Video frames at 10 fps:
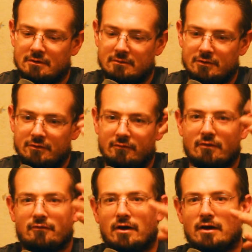1, 2, 3,
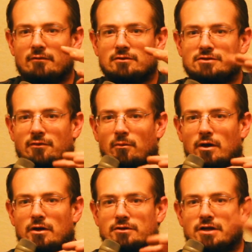4, 5, whichever
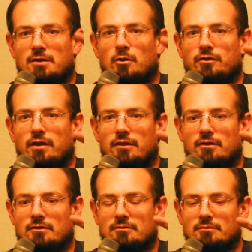one, or check them all
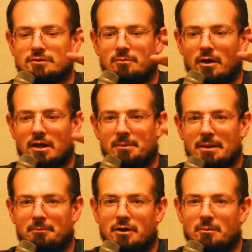together, which I'm probably
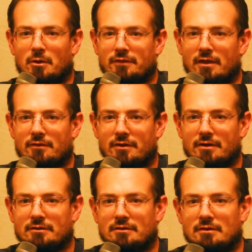going to be putting them all together
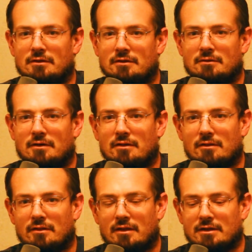here. Other
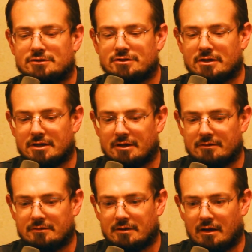than that, check it
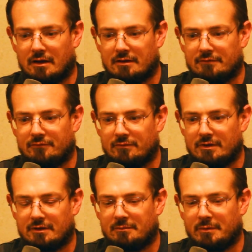out. If you
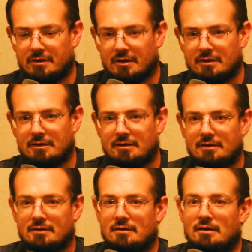need it to be done,
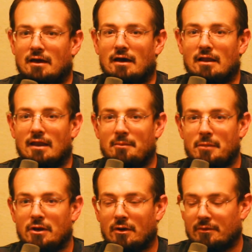let
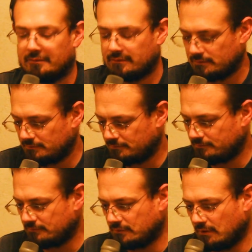me know.
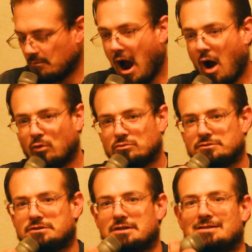I'm out!
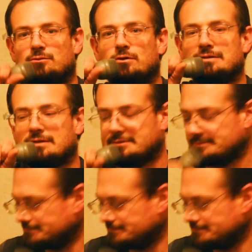SikNtwizDeaD.